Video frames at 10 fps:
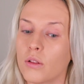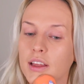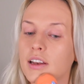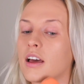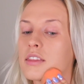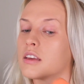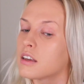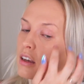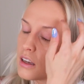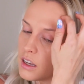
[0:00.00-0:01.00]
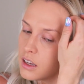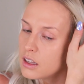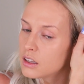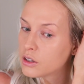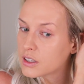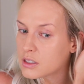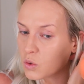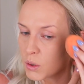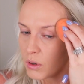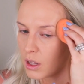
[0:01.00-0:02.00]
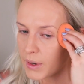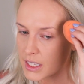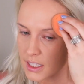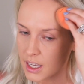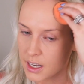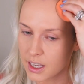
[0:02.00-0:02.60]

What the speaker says: Like nothing looks normal on my skin.